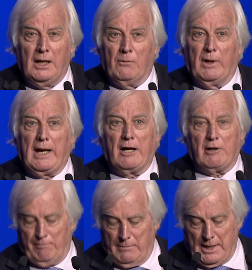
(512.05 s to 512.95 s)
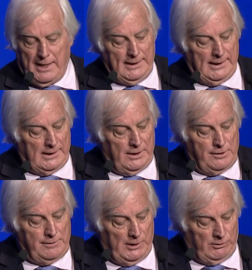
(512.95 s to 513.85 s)
we are a mining and
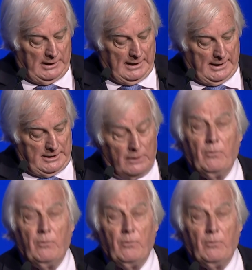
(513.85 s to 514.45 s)
smelting nation.